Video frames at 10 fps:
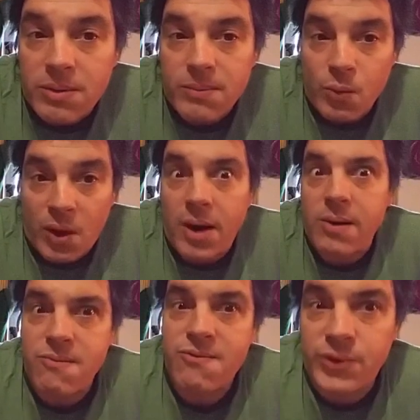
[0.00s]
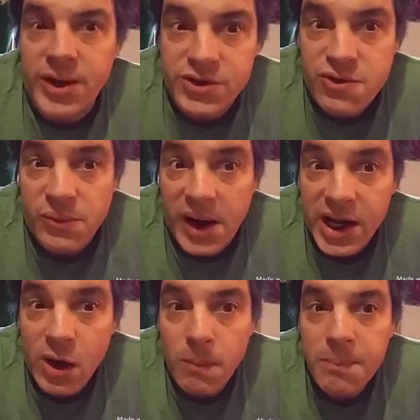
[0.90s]
called Warehouse of Strangers
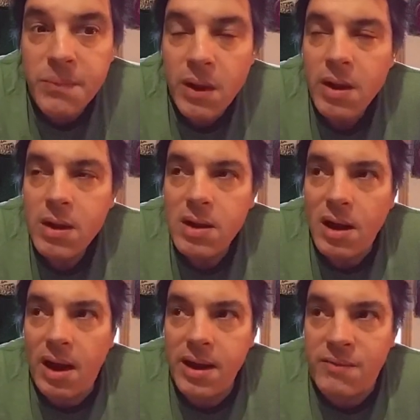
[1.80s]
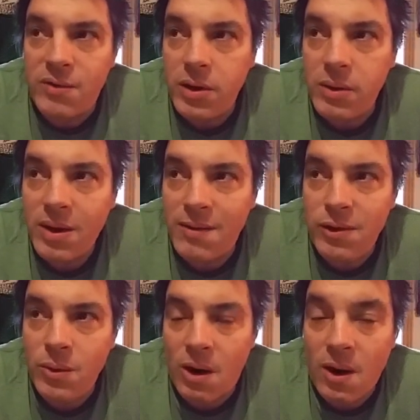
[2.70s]
Radio. If
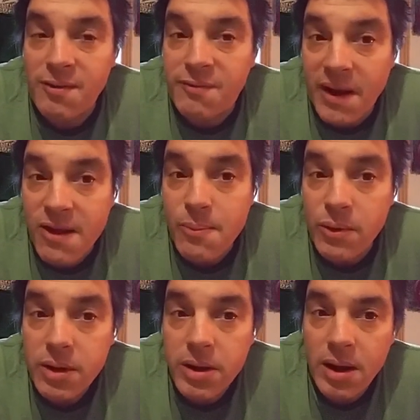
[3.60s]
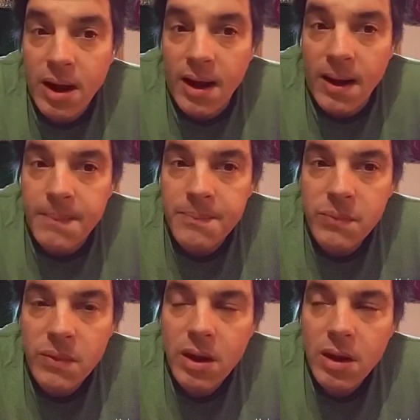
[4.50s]
you are on Facebook,
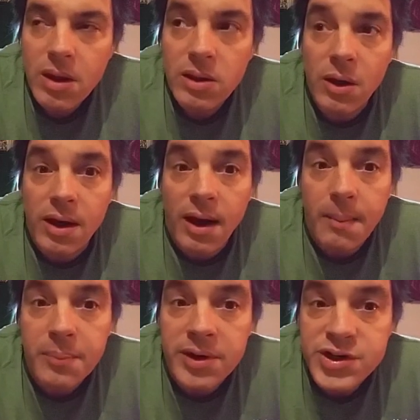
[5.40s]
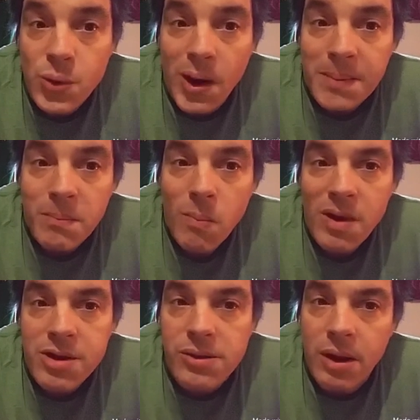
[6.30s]
look it up and join.
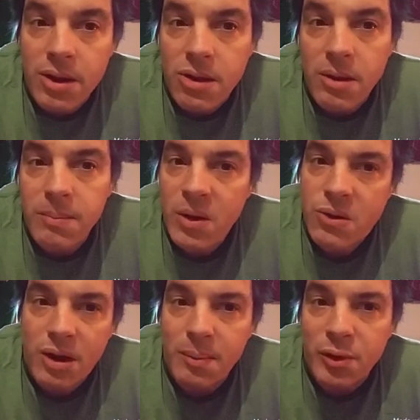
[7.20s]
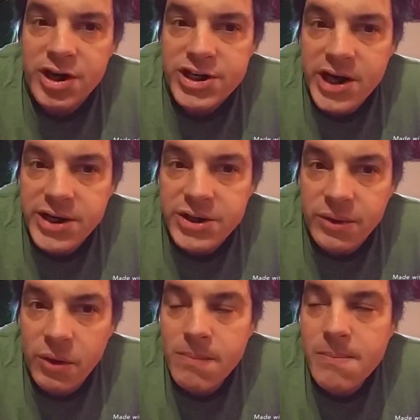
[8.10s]
It's a music
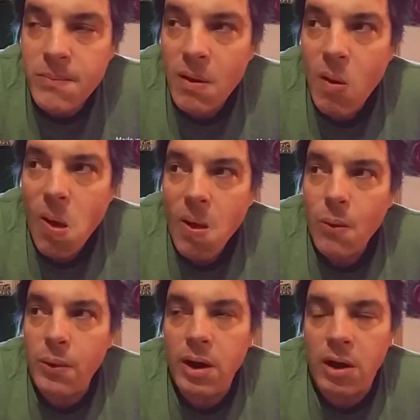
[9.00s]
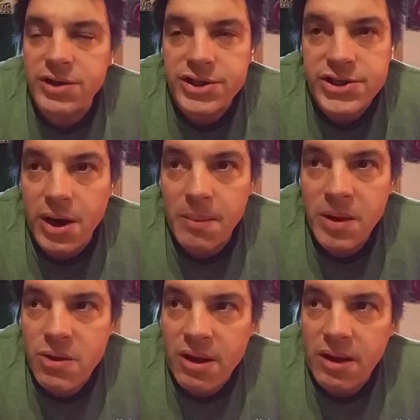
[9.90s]
appreciation group. We all just share
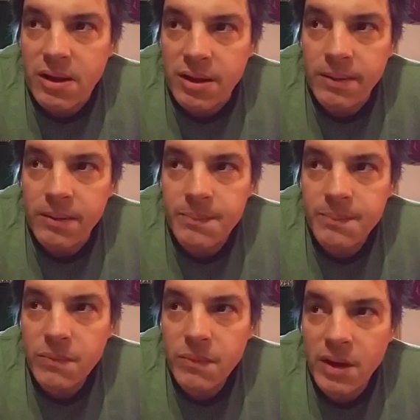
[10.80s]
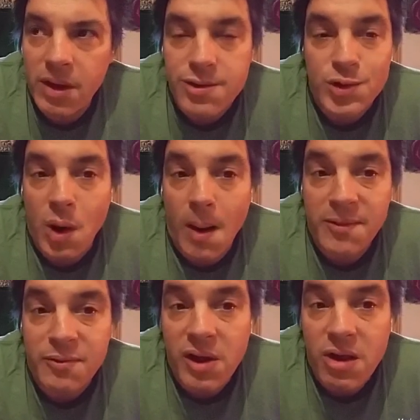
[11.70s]
music. And it's a
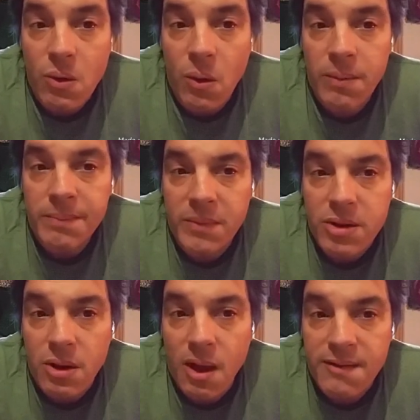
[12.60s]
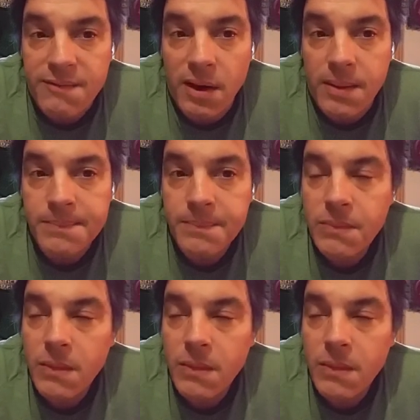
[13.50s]
drama-free zone. It's a lot of fun.